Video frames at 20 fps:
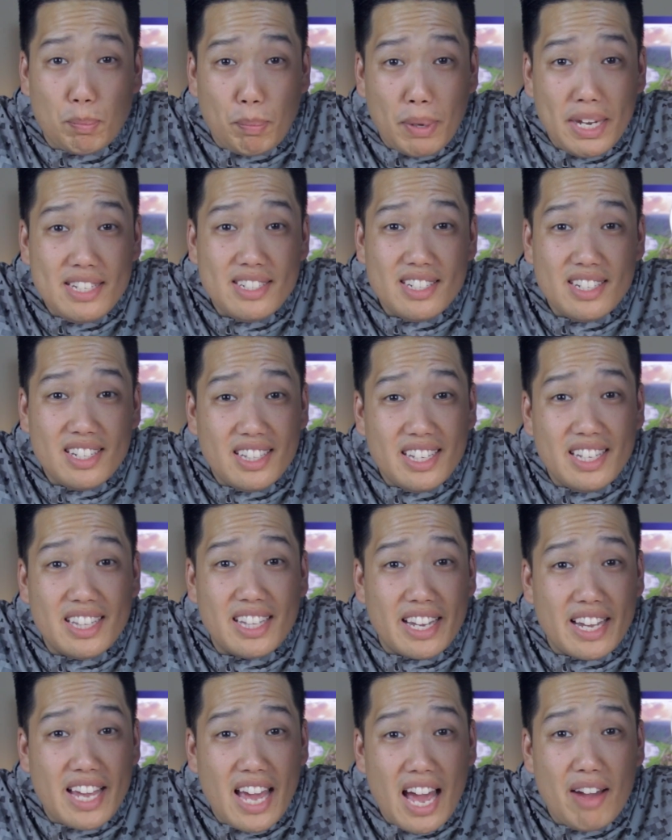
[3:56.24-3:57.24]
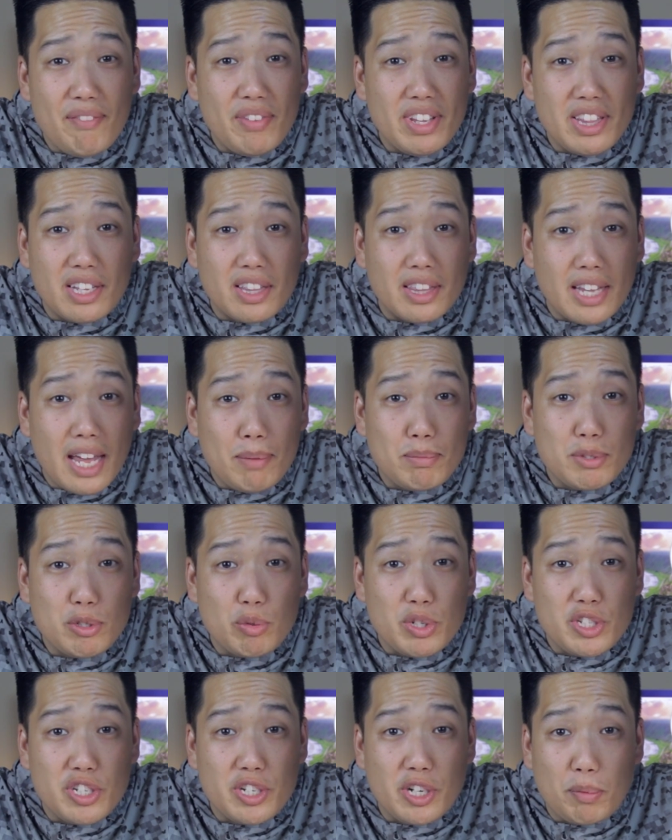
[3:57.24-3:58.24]
basically like having the lamp
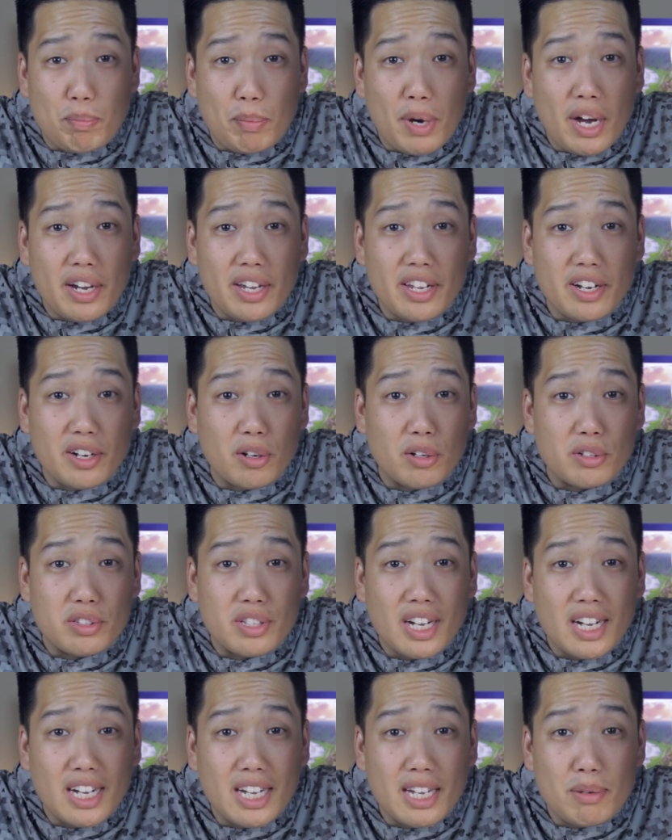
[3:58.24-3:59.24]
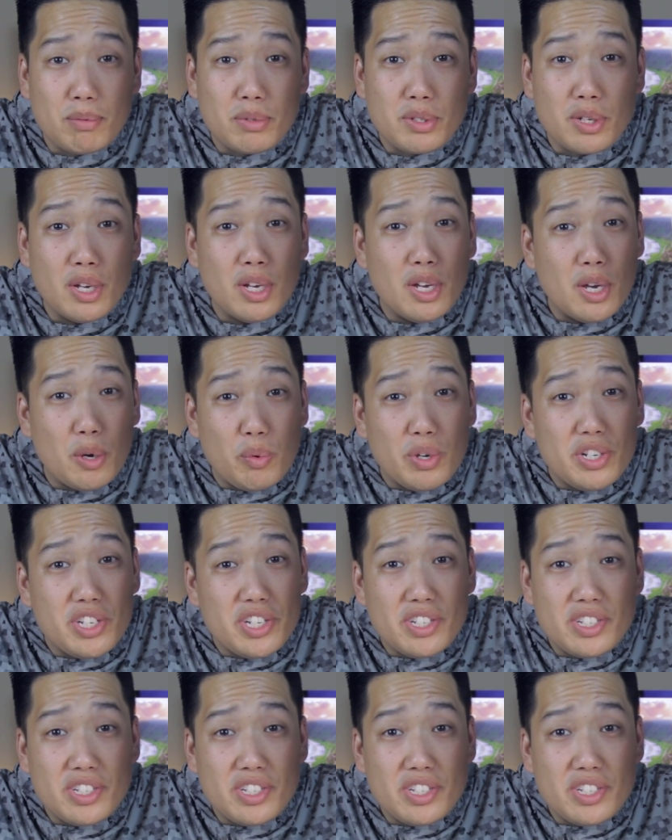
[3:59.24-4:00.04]
switch in your pocket at all times, which